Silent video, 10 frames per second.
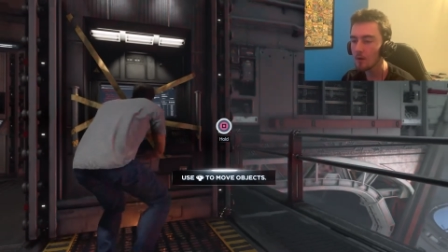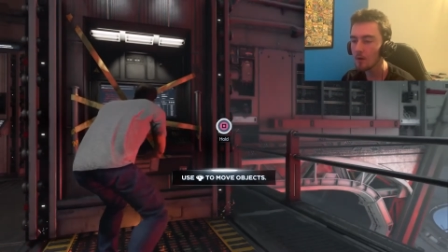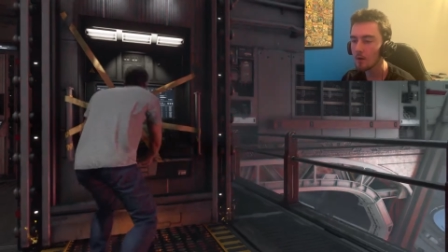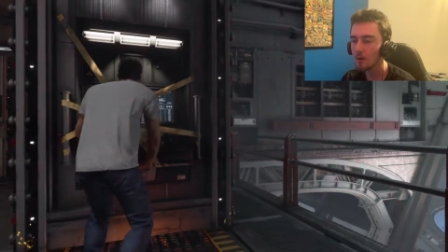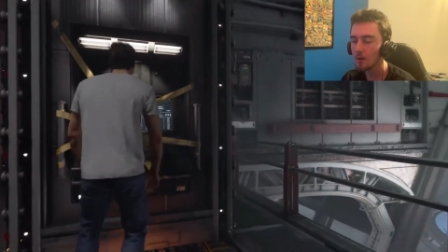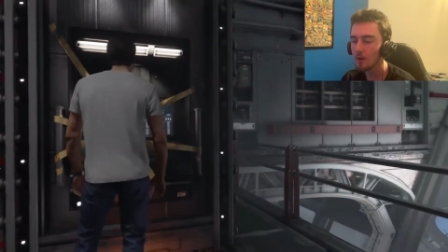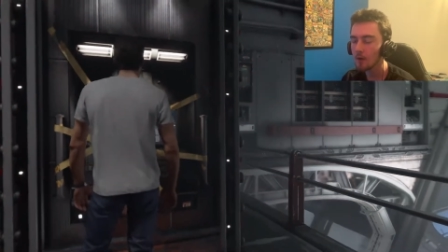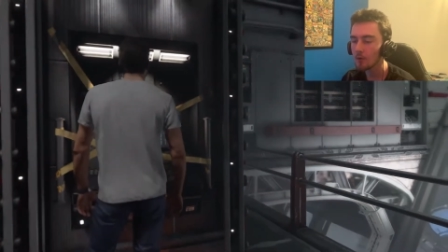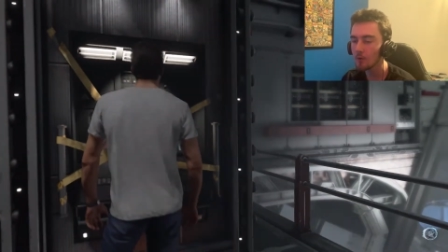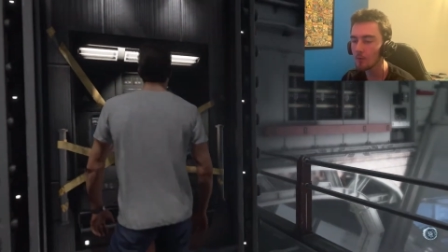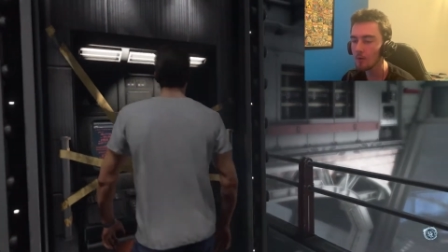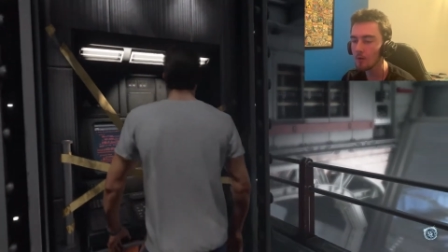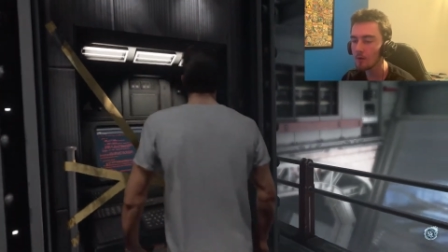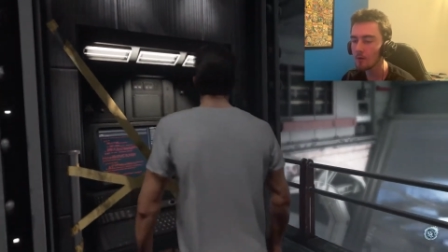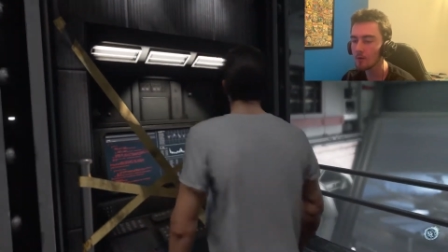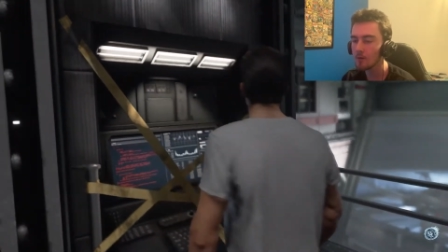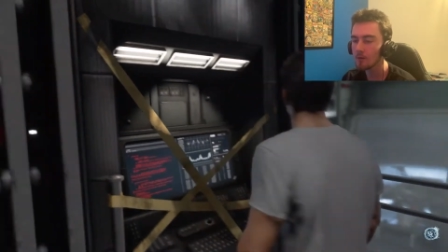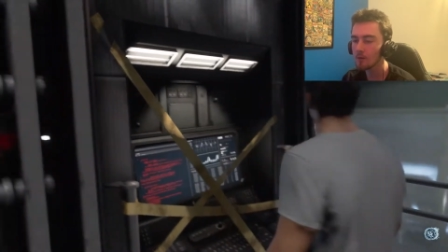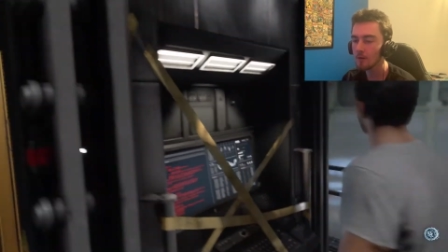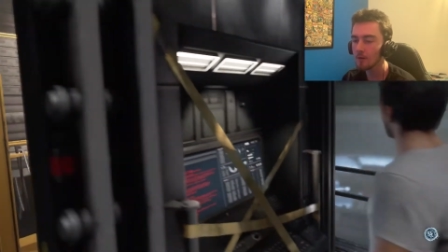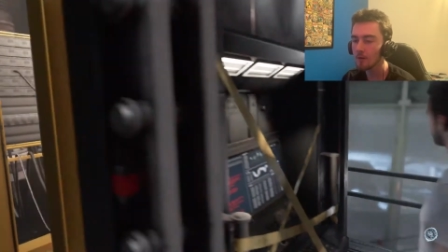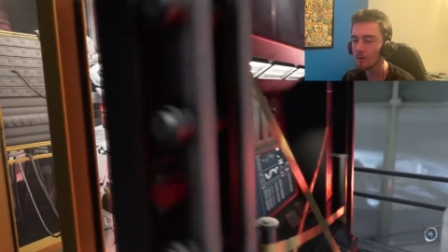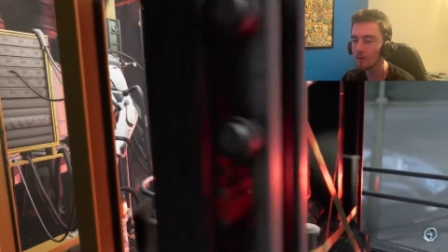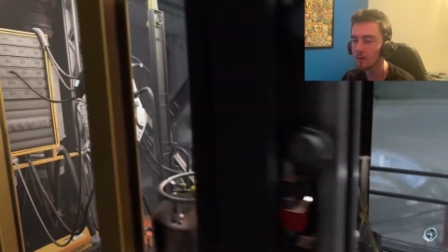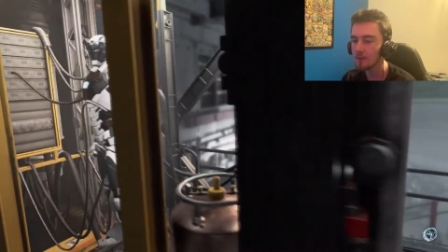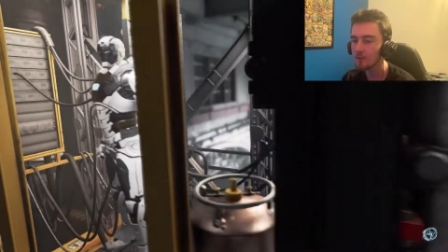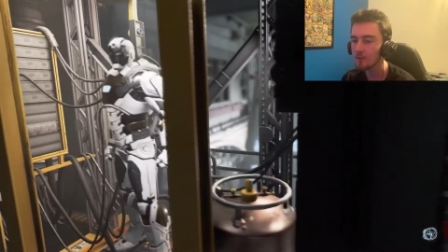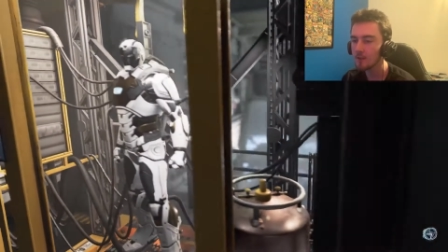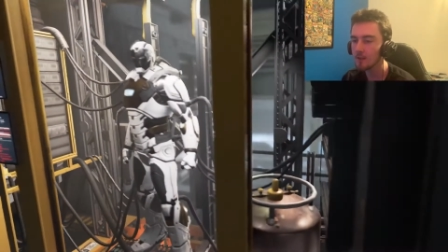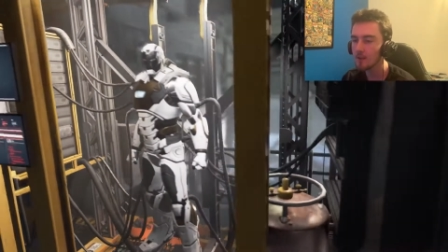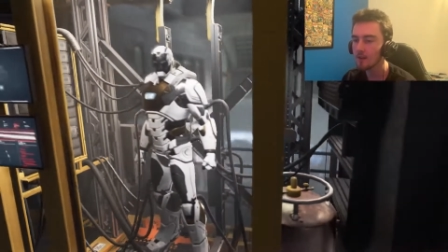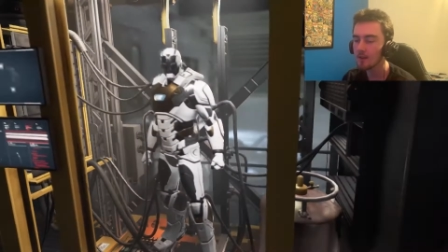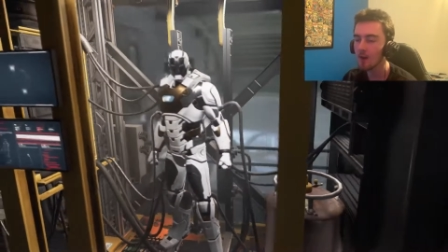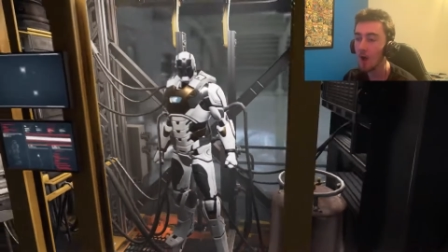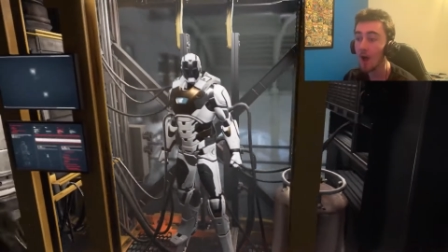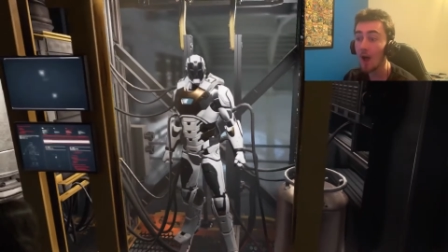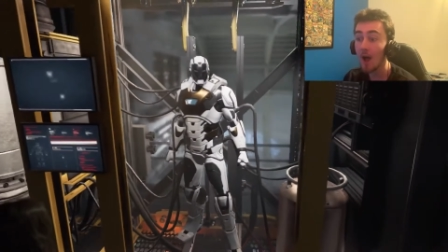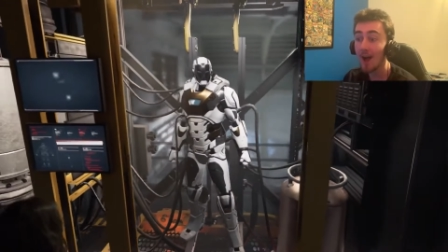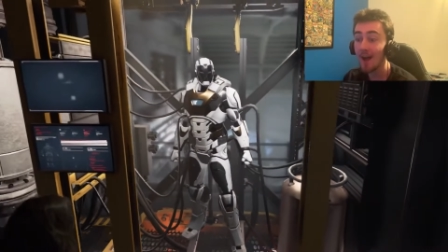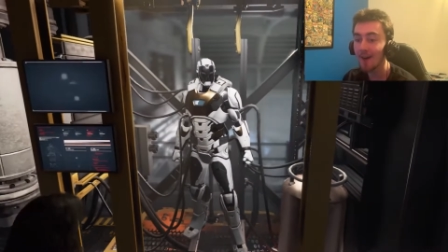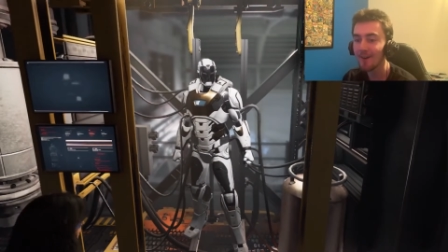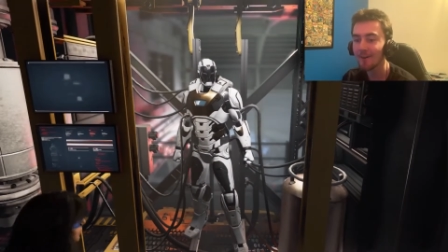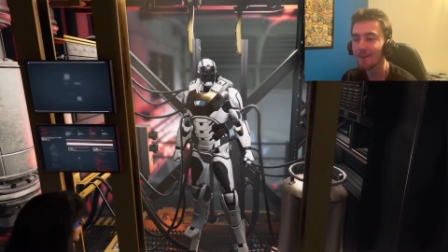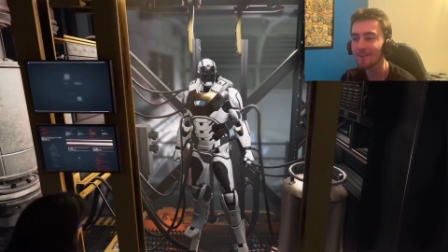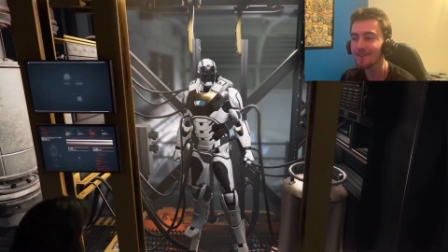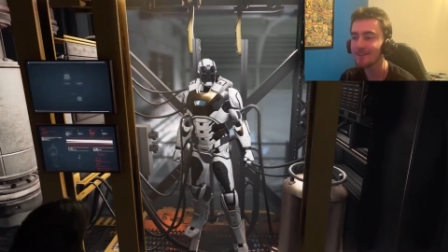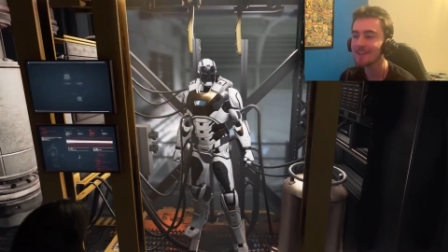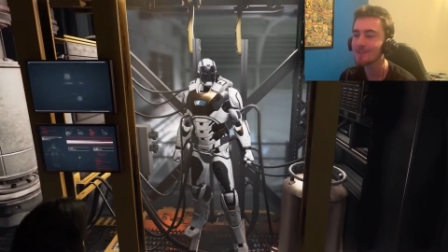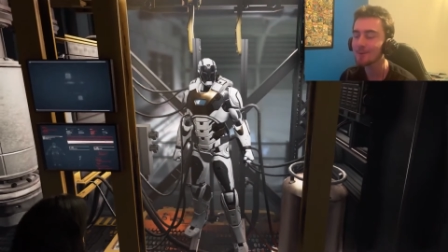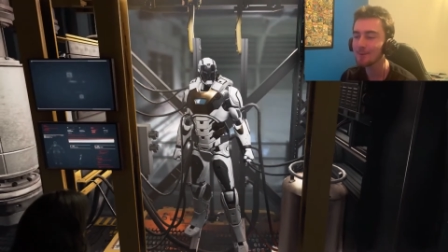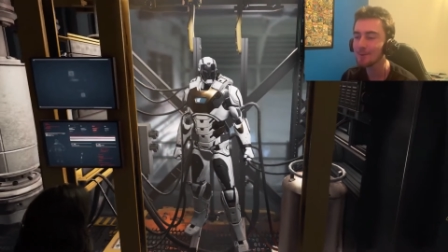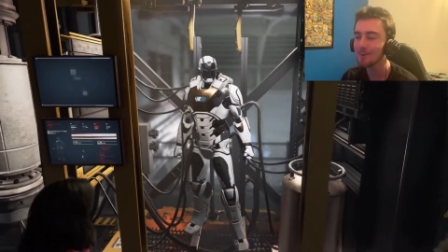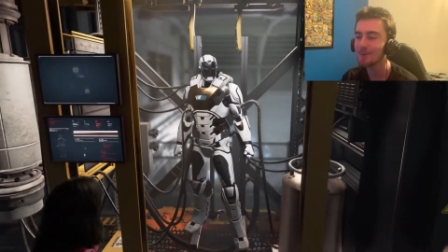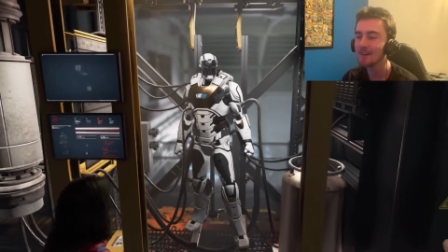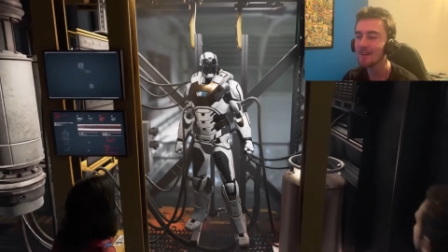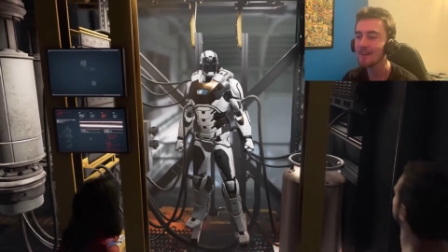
I thought it was. Oh, that's sick. Oh, dude, that's so cool.